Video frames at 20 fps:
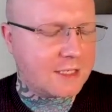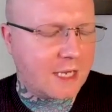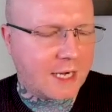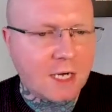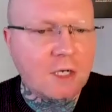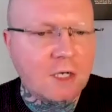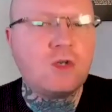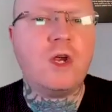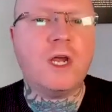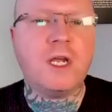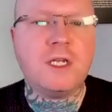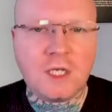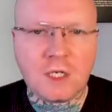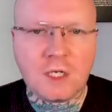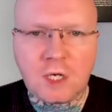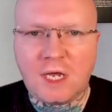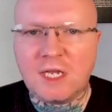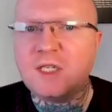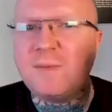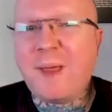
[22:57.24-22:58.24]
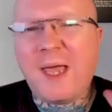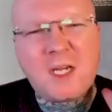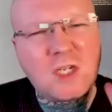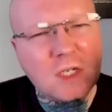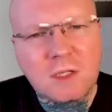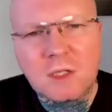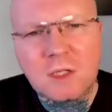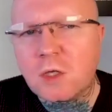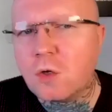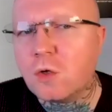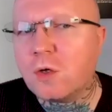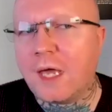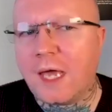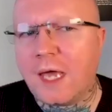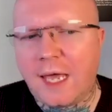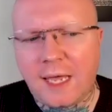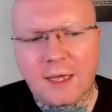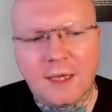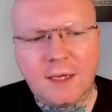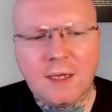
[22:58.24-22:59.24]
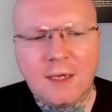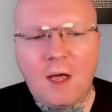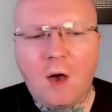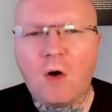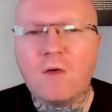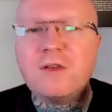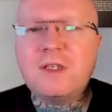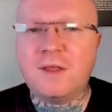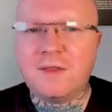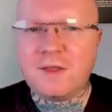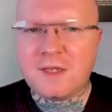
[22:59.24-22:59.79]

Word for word: an interesting, especially in the UK. Obviously in